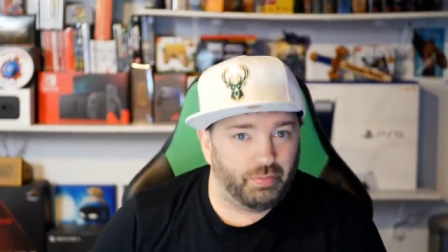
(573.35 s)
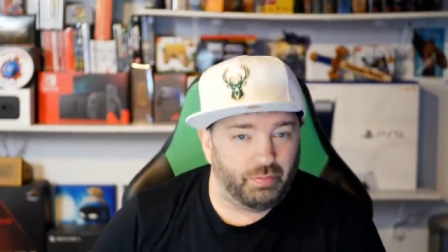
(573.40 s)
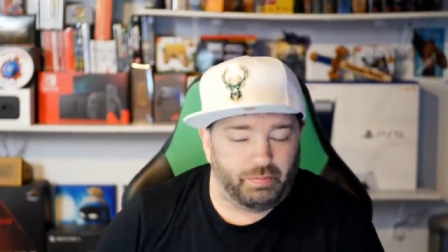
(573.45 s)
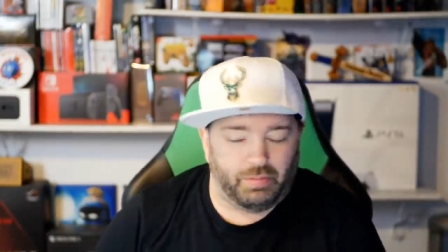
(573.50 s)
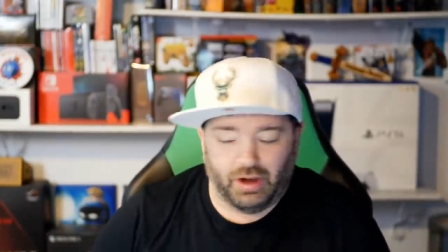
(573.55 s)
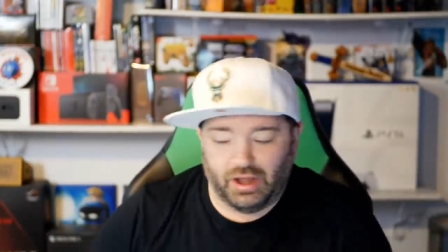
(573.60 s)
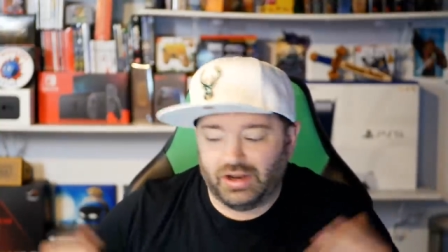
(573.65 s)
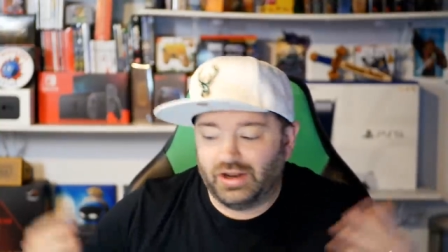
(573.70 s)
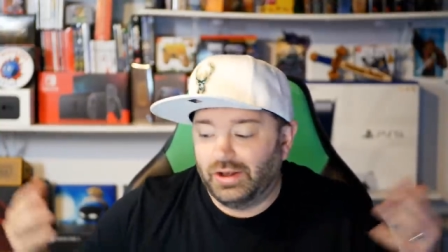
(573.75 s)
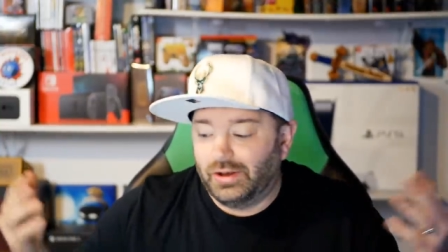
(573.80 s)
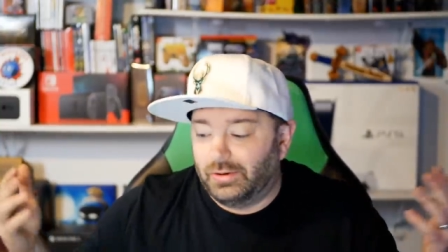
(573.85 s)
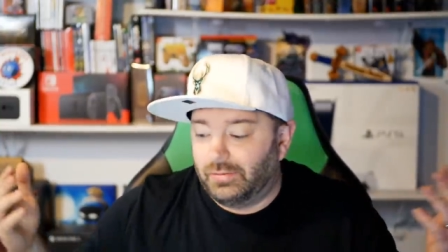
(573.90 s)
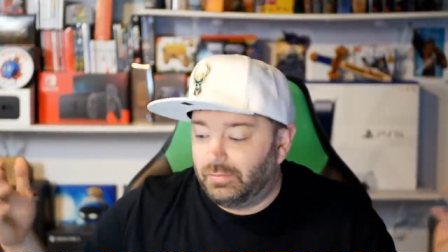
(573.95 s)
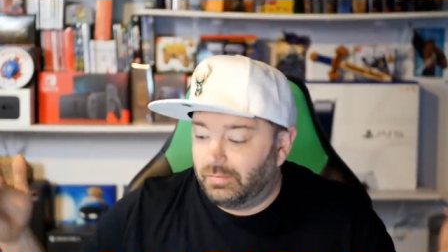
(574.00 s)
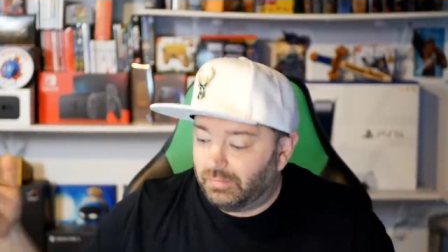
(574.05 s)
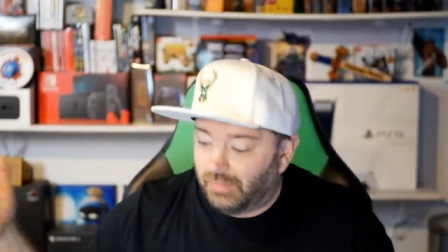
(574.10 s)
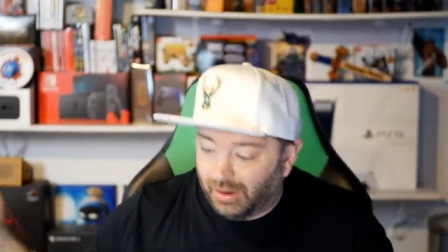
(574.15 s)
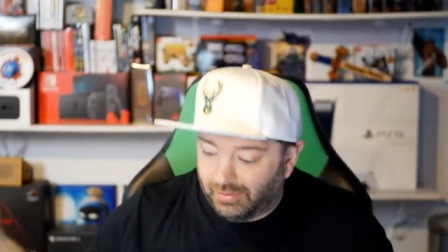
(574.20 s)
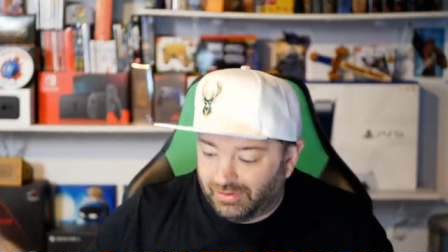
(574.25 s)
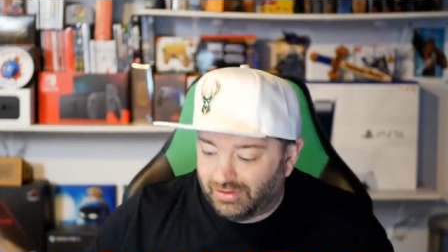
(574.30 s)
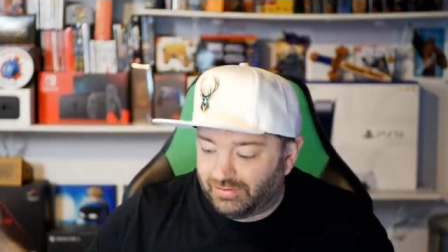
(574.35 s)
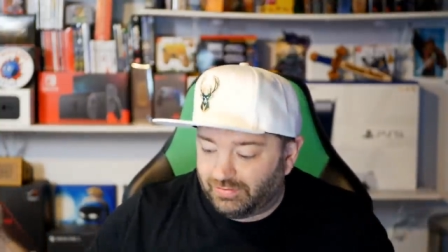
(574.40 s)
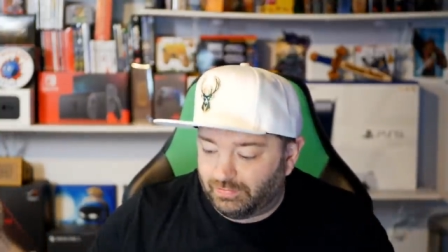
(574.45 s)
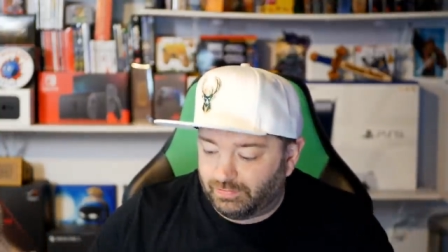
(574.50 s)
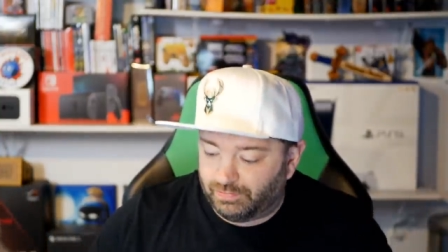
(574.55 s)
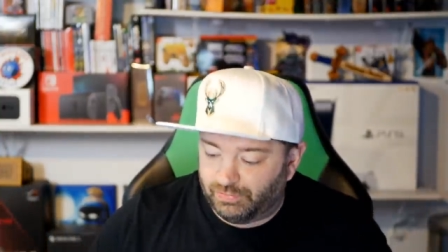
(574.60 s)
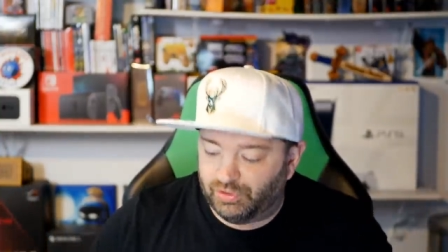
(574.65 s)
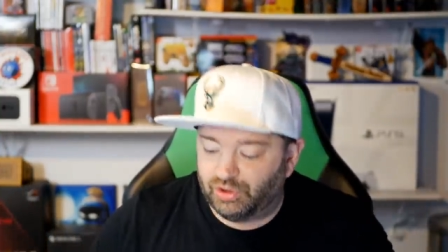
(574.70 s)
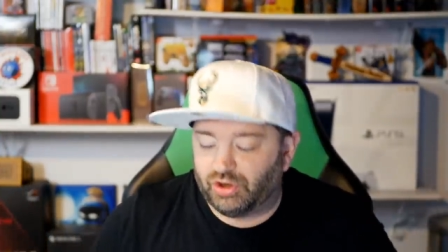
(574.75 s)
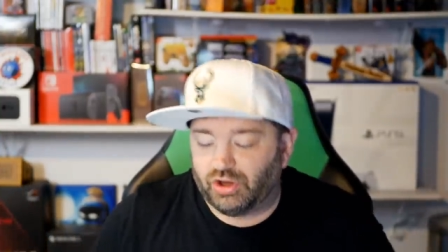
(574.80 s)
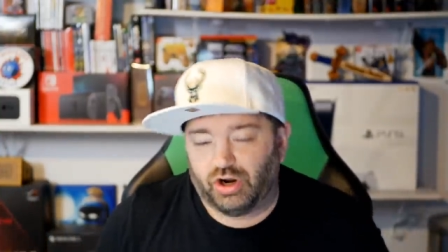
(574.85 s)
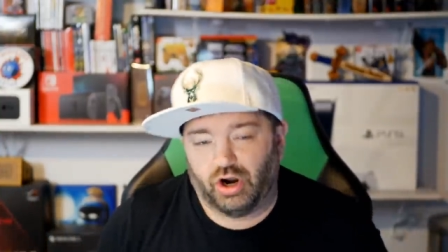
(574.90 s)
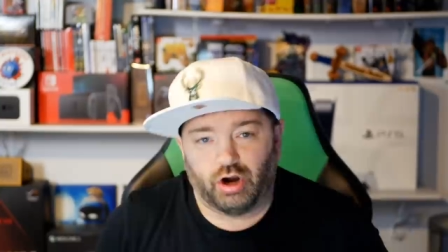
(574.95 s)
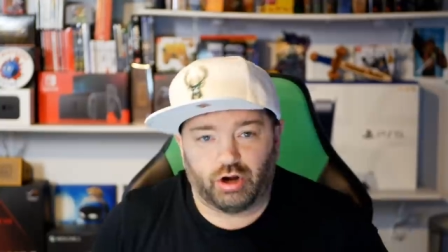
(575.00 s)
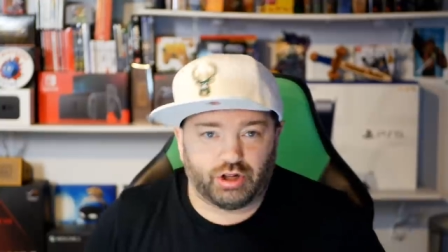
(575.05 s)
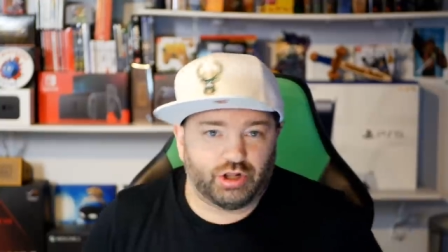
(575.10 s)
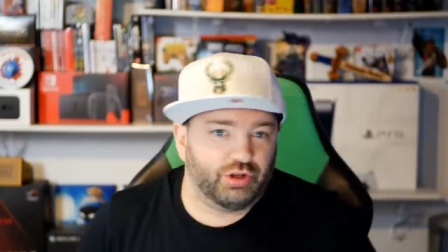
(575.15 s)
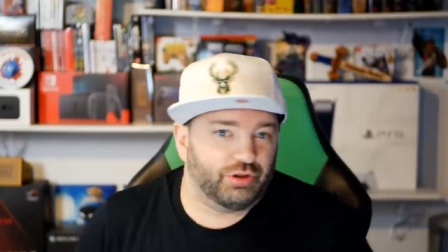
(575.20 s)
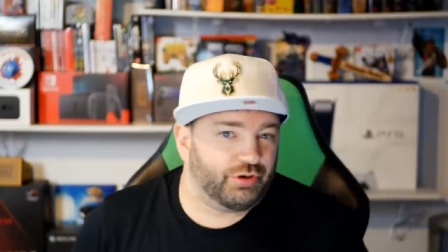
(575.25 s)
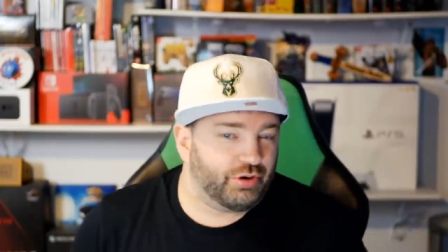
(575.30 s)
But I mean, you could
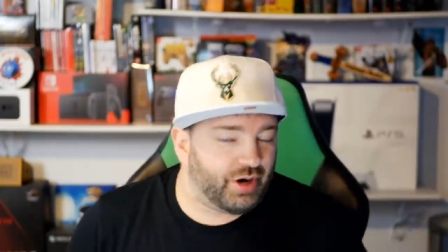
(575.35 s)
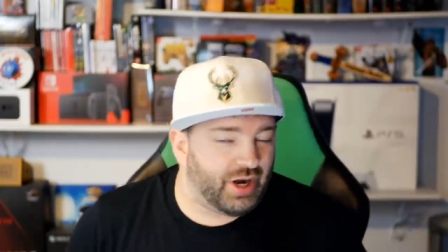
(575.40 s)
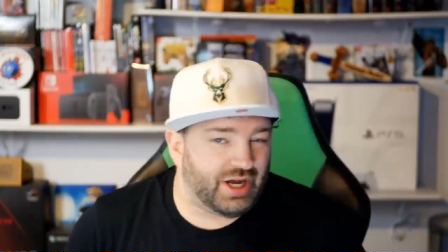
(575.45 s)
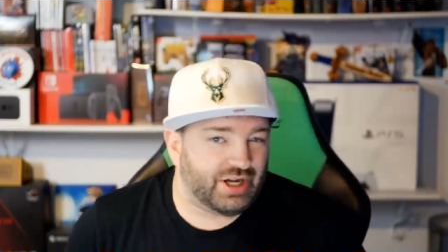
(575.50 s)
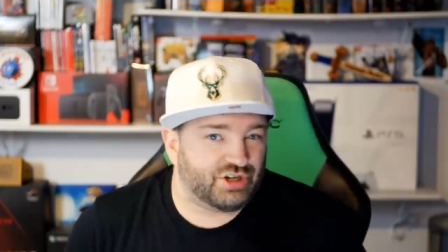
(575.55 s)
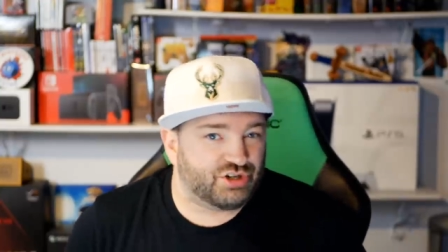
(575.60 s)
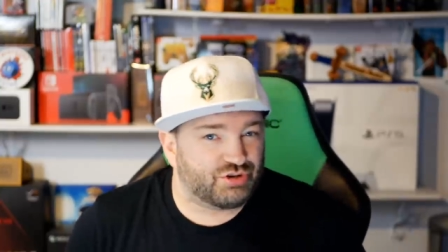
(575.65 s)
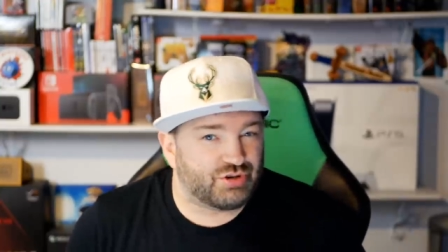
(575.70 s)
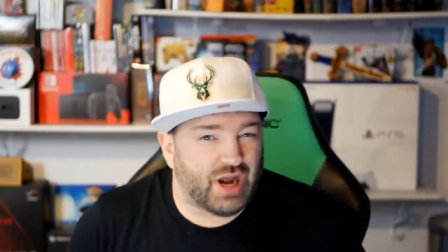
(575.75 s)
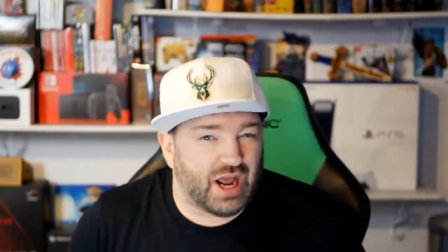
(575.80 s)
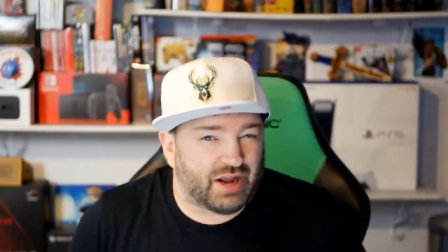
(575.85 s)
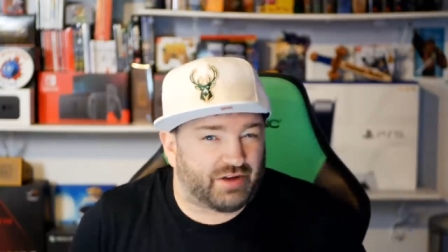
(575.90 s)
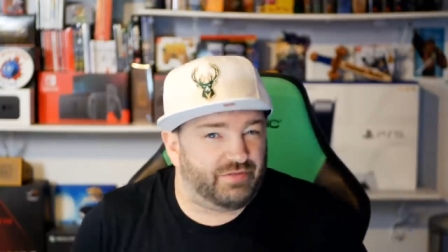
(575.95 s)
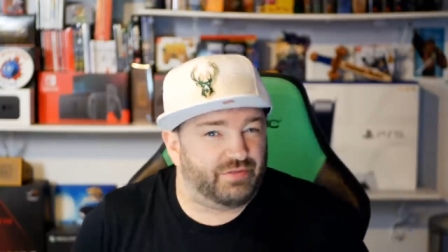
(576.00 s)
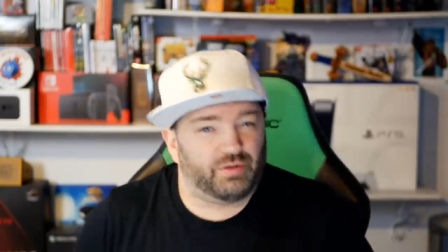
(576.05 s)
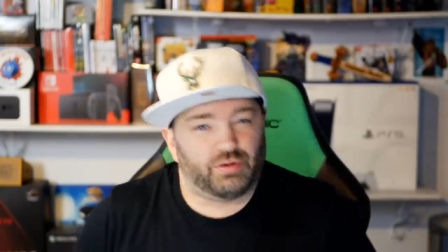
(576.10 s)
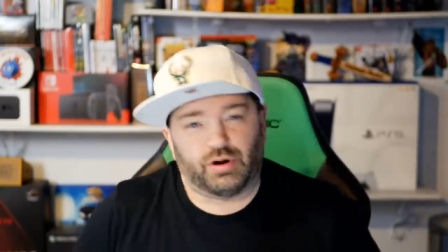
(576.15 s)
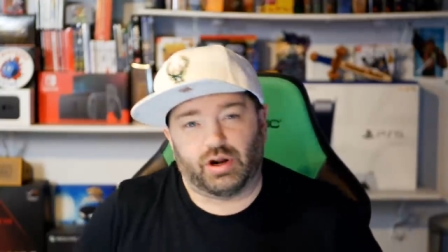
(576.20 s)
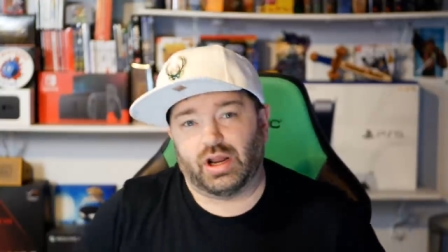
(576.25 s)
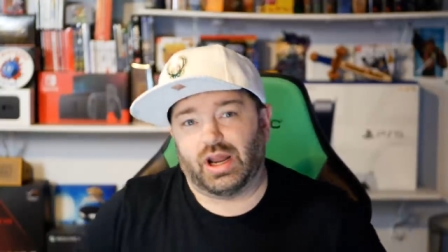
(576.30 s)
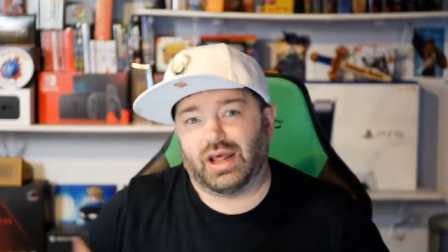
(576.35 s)
argue they're on track for it,